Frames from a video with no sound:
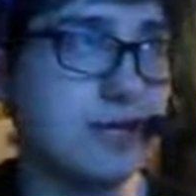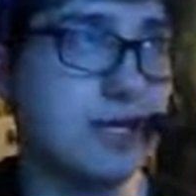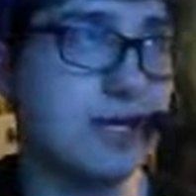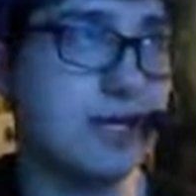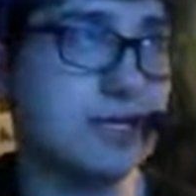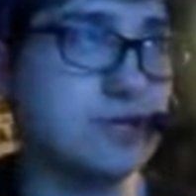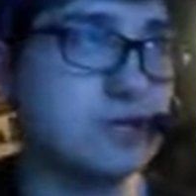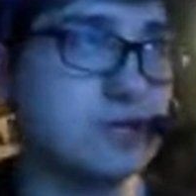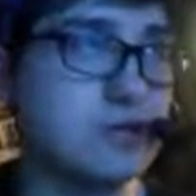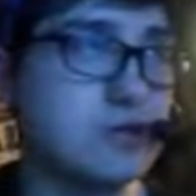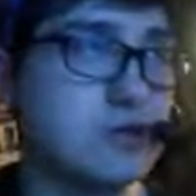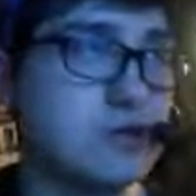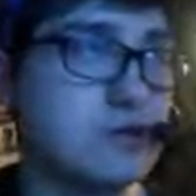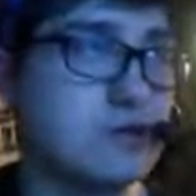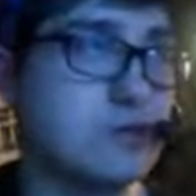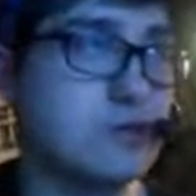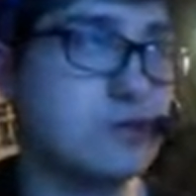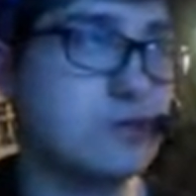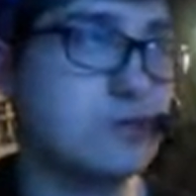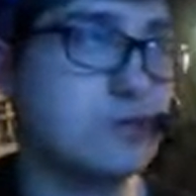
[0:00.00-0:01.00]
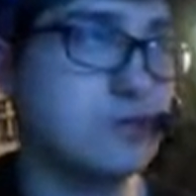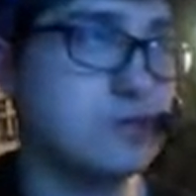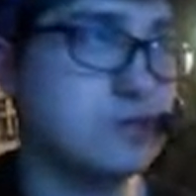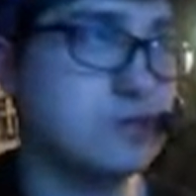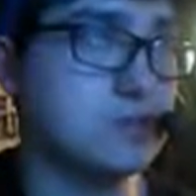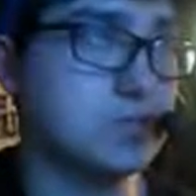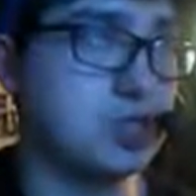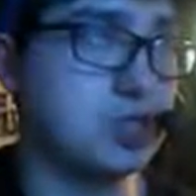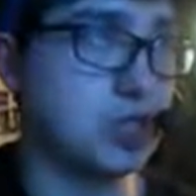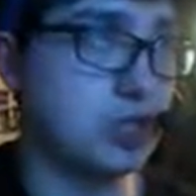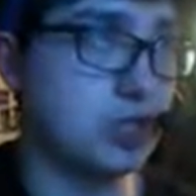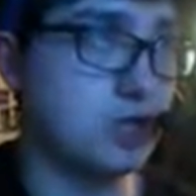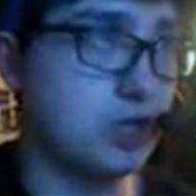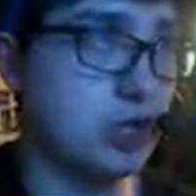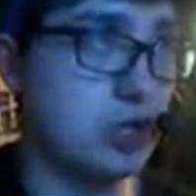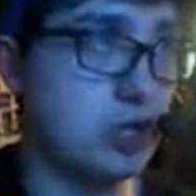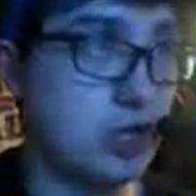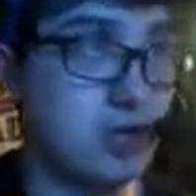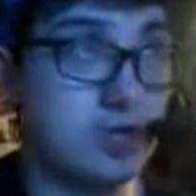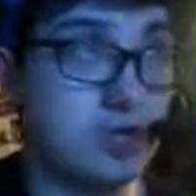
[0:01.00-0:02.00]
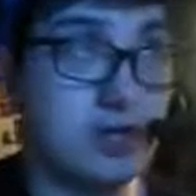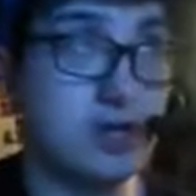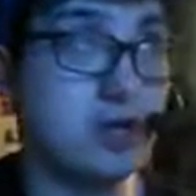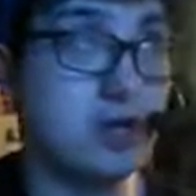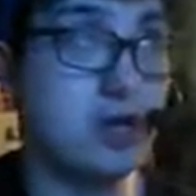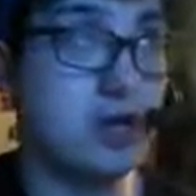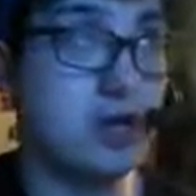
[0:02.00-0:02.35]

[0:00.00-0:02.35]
link to Juggernaut.